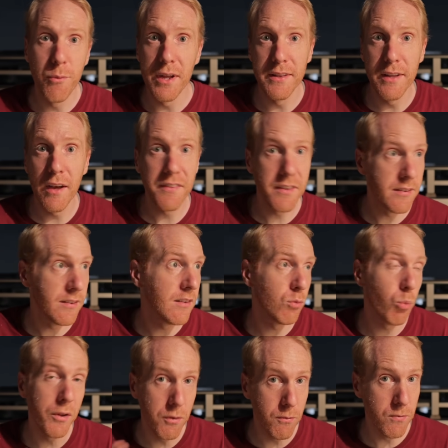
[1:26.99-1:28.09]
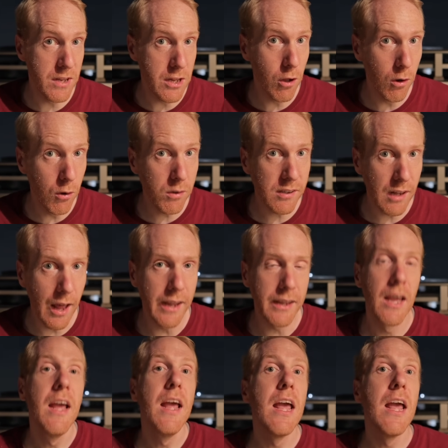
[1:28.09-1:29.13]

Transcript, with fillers: right now, this is what the video looks like.